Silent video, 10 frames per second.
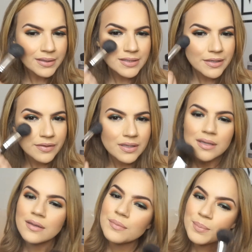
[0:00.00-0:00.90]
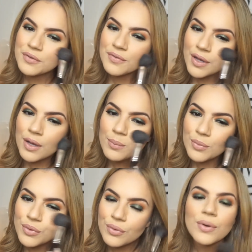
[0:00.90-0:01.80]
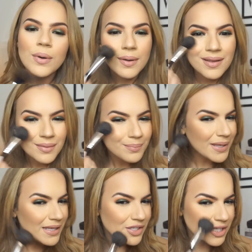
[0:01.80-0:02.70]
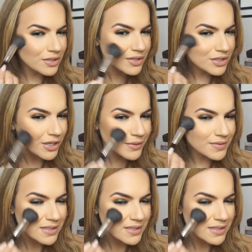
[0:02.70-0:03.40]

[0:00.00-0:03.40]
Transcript: Definitely prefer more peachy undertones.